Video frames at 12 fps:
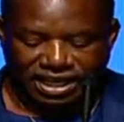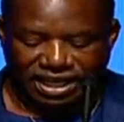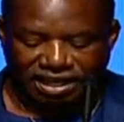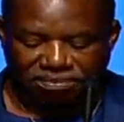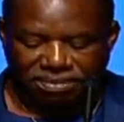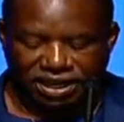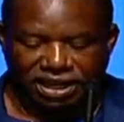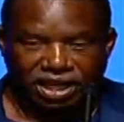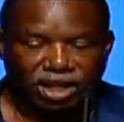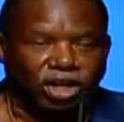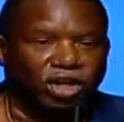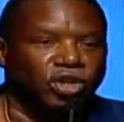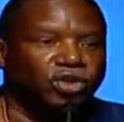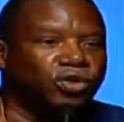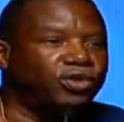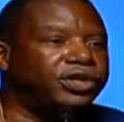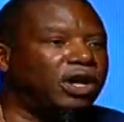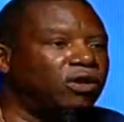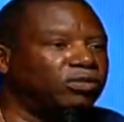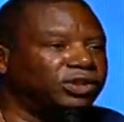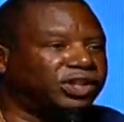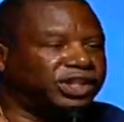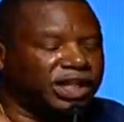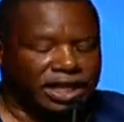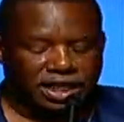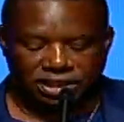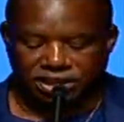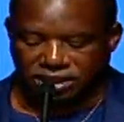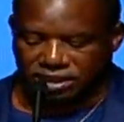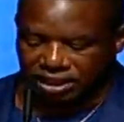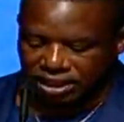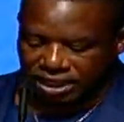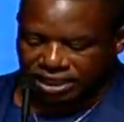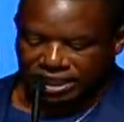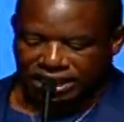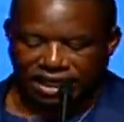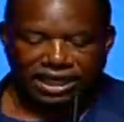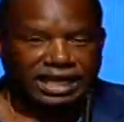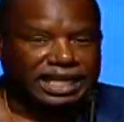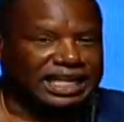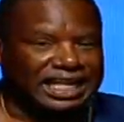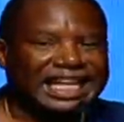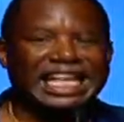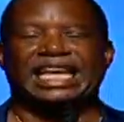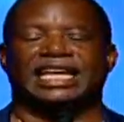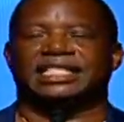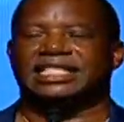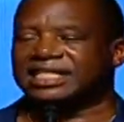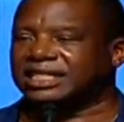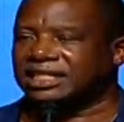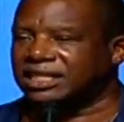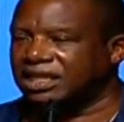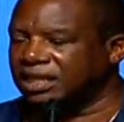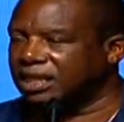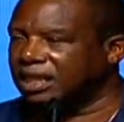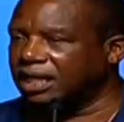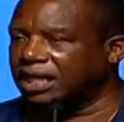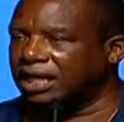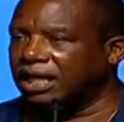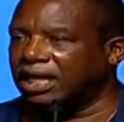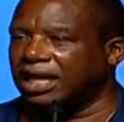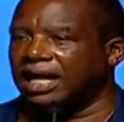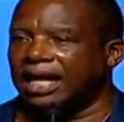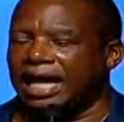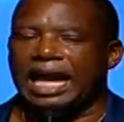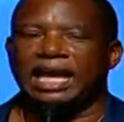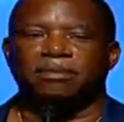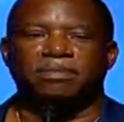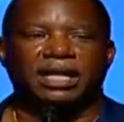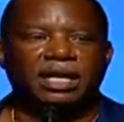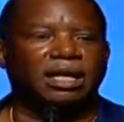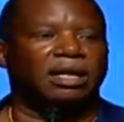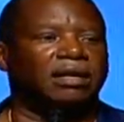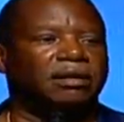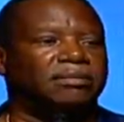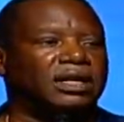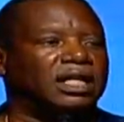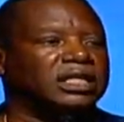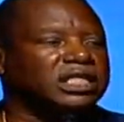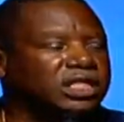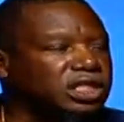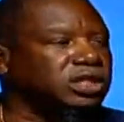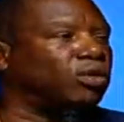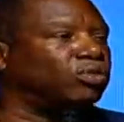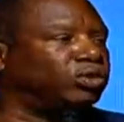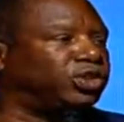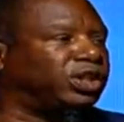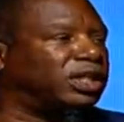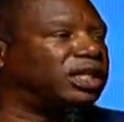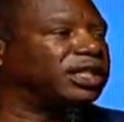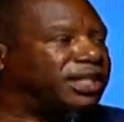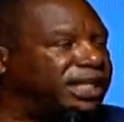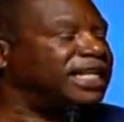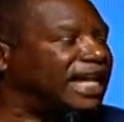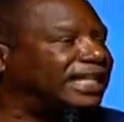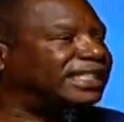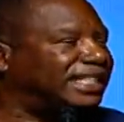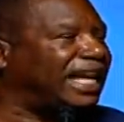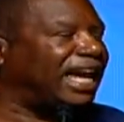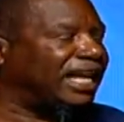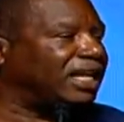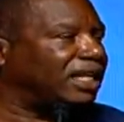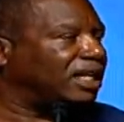Amen. You don't just enlist and become a soldier the next day.